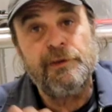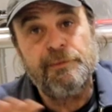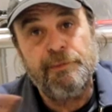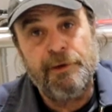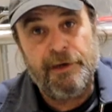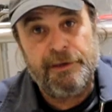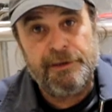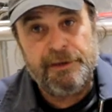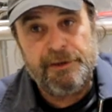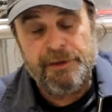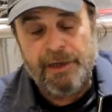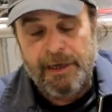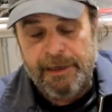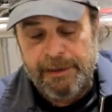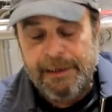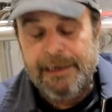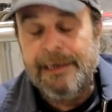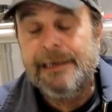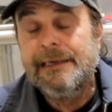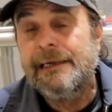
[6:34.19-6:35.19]
was put on the
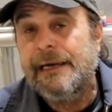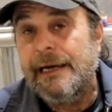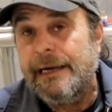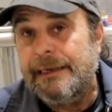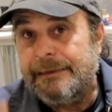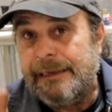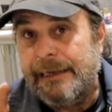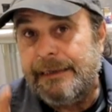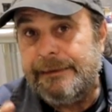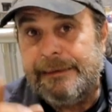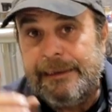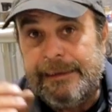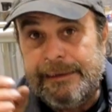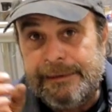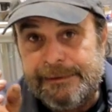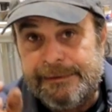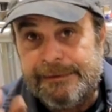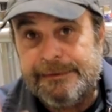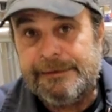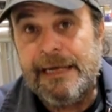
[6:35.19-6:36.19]
side. In
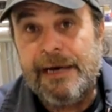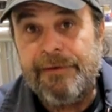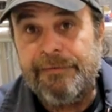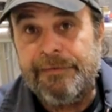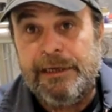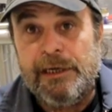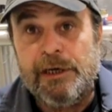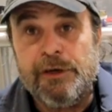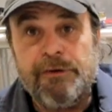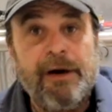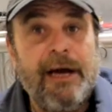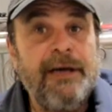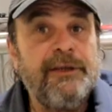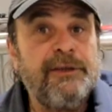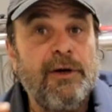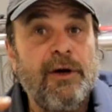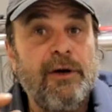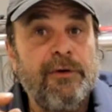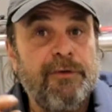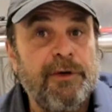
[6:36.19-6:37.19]
1970,
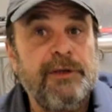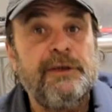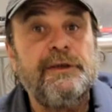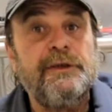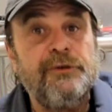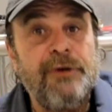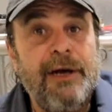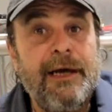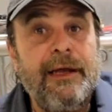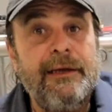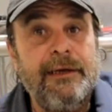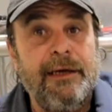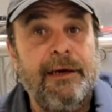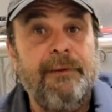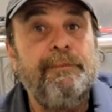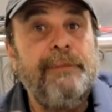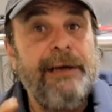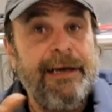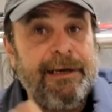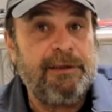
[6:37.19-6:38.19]
Chrysler of
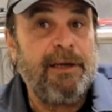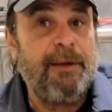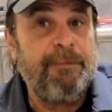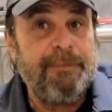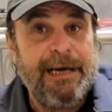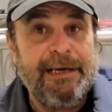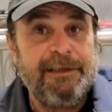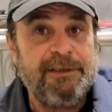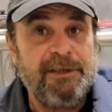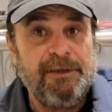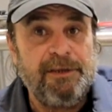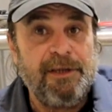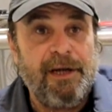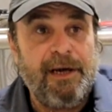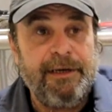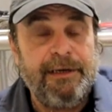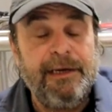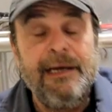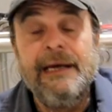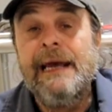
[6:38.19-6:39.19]
Australia picked up that
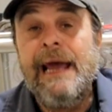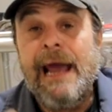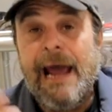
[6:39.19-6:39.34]
design,